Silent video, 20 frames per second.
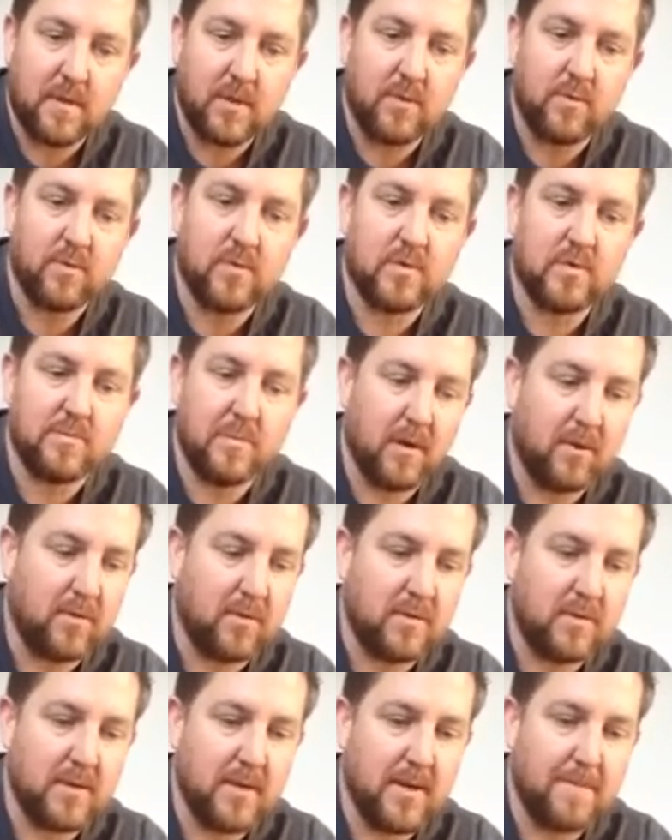or
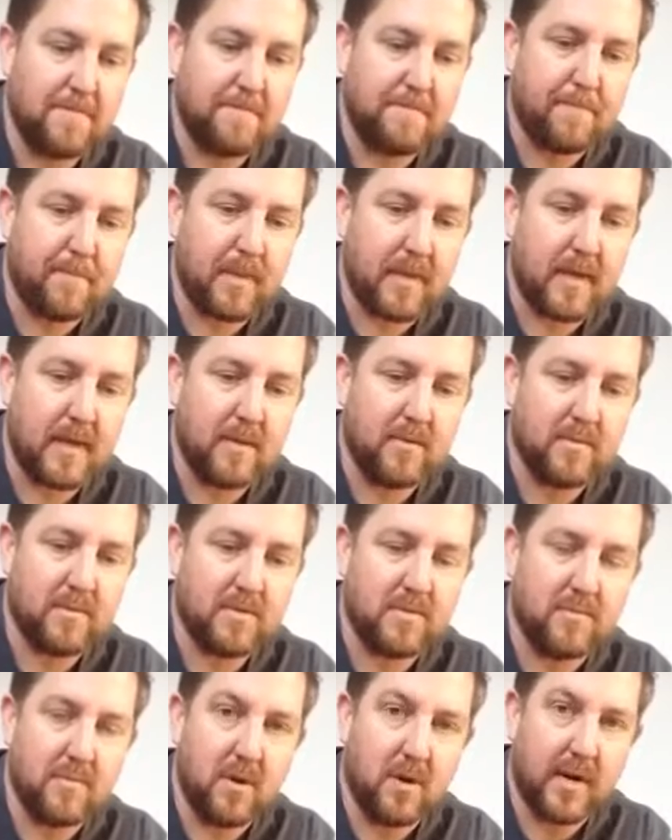smoked. And it was
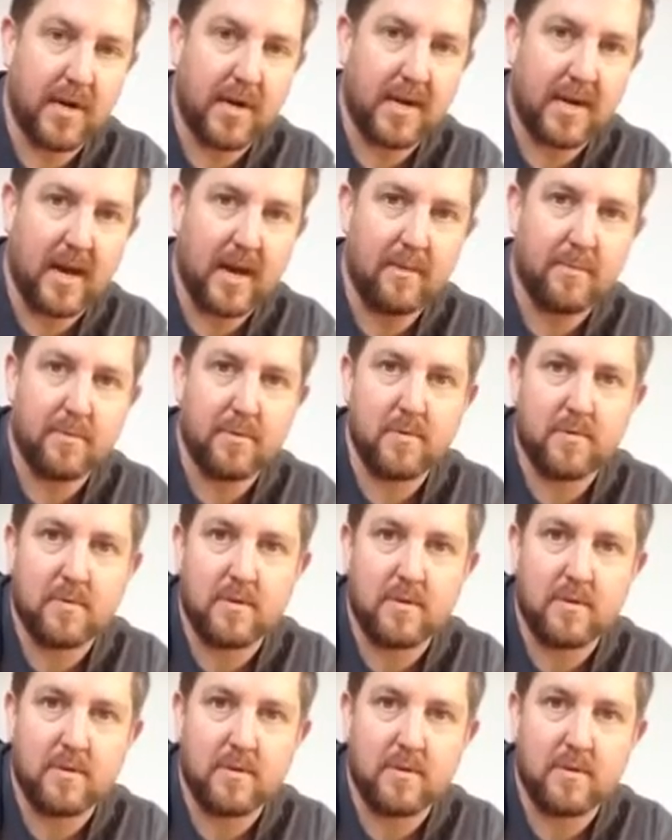some nightcap.